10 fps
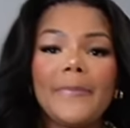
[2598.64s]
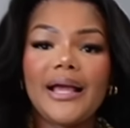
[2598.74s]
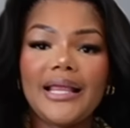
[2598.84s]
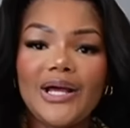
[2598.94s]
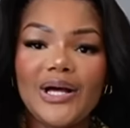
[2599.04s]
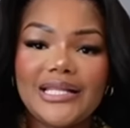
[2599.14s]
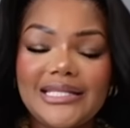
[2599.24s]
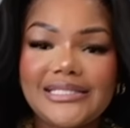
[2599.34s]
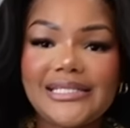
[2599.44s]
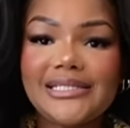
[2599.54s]
But yeah,
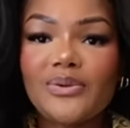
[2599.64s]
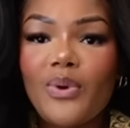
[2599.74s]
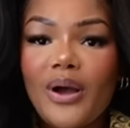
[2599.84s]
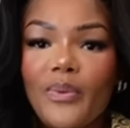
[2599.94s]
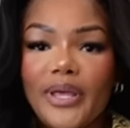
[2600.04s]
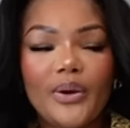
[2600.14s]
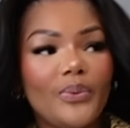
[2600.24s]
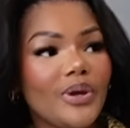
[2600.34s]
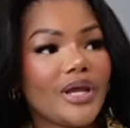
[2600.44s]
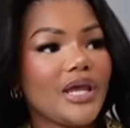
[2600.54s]
this is what we are
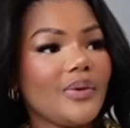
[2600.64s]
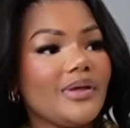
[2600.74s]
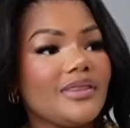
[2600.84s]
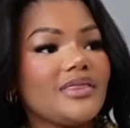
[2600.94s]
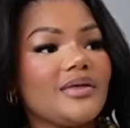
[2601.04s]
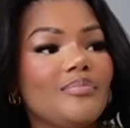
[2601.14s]
working with.